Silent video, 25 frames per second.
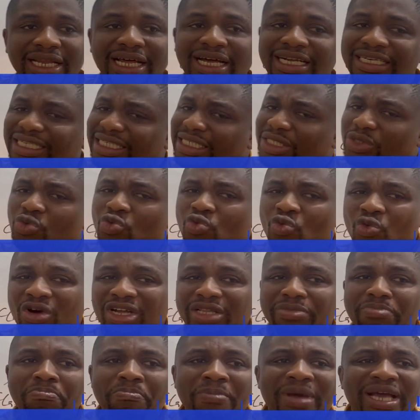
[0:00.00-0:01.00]
That is
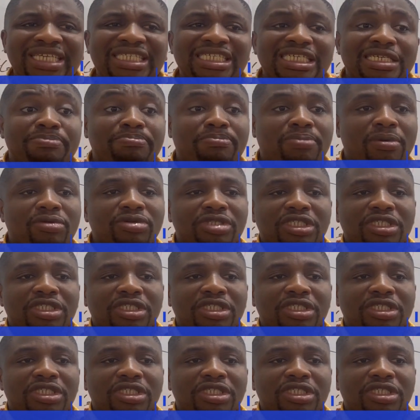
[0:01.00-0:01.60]
what makes it